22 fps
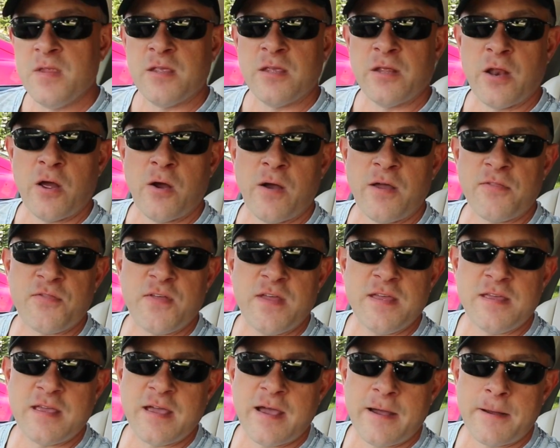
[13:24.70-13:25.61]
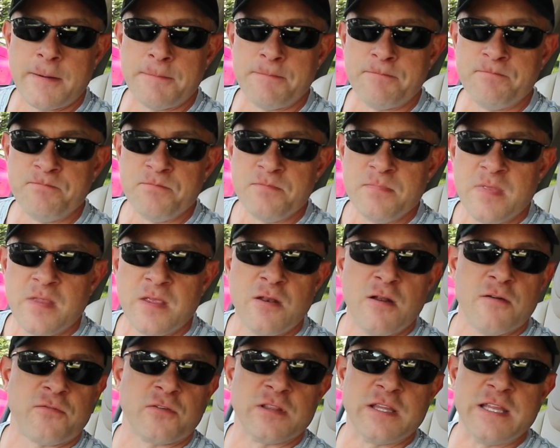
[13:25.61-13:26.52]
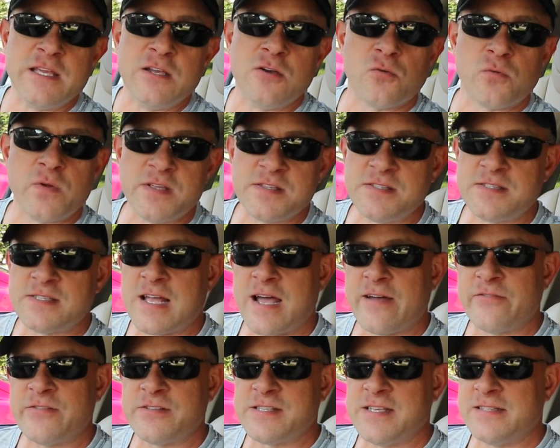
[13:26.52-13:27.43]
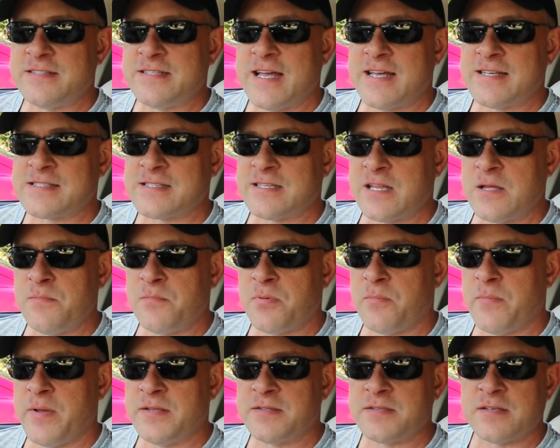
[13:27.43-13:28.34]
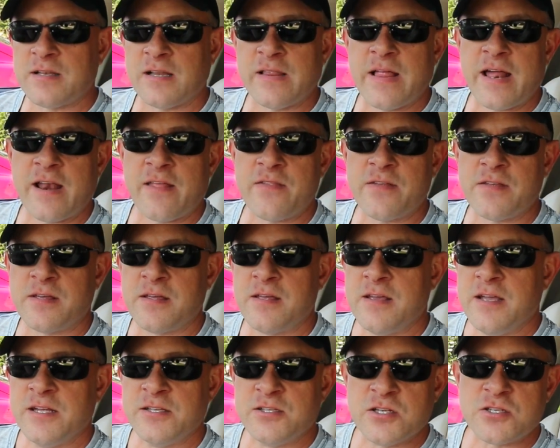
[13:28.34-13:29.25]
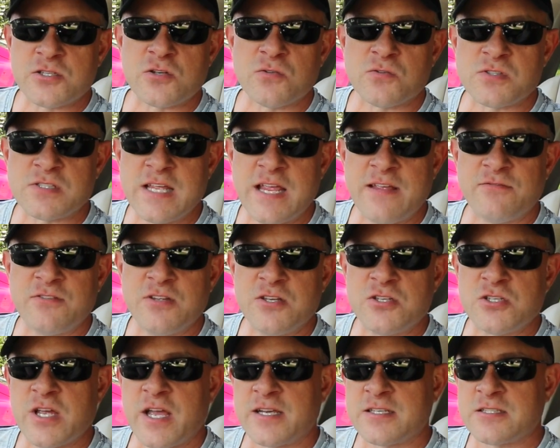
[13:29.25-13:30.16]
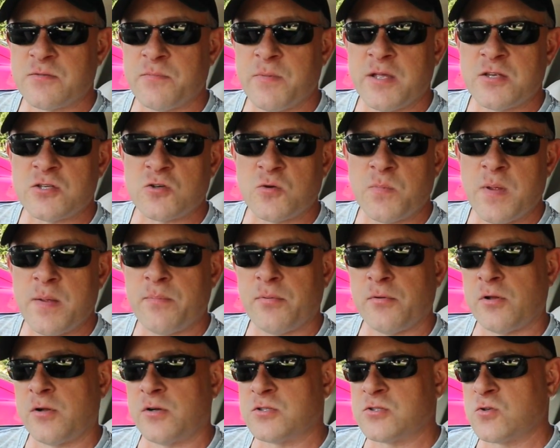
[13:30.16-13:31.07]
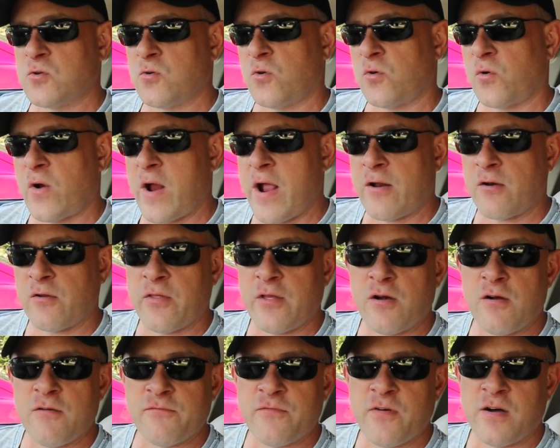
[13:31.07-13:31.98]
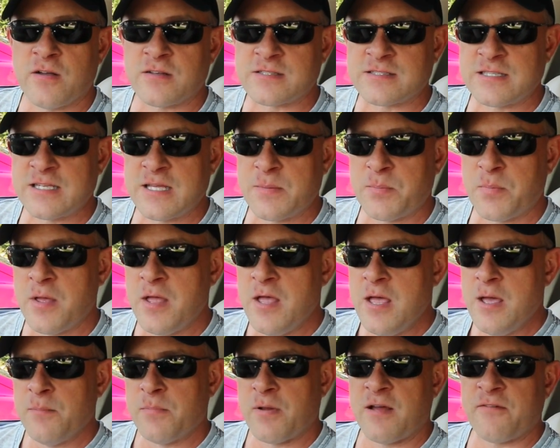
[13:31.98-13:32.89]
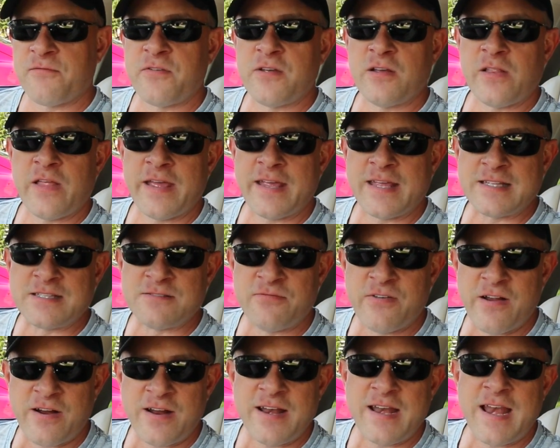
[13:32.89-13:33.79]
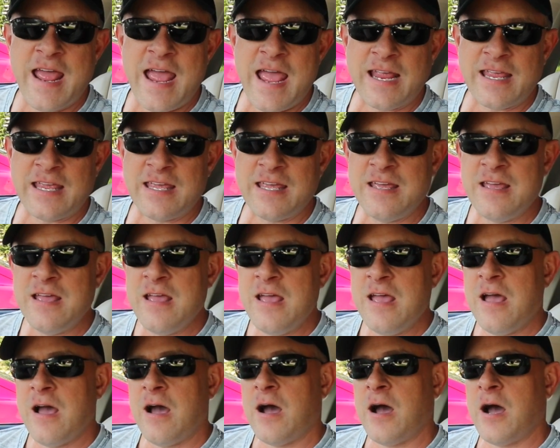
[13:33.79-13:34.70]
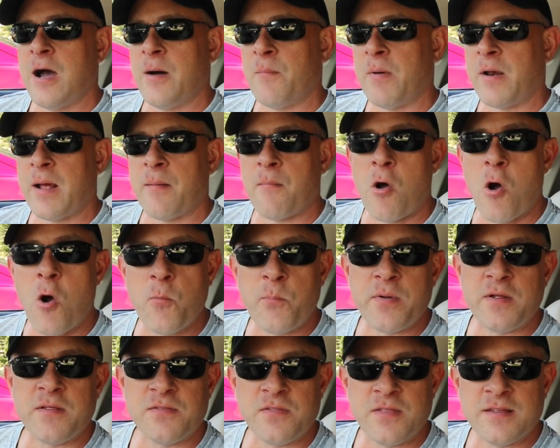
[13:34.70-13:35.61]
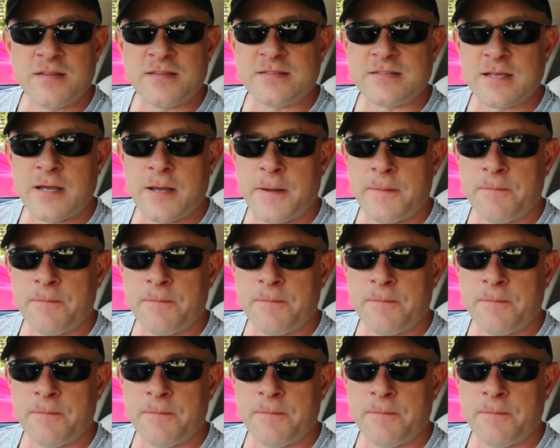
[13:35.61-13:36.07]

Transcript: you know, I think, you know, for legal reasons, obviously Tesla implemented a lot of the additional safety checks to make sure people aren't screwing around or they don't fall asleep. But I feel like it's very naggy. And I'm hoping that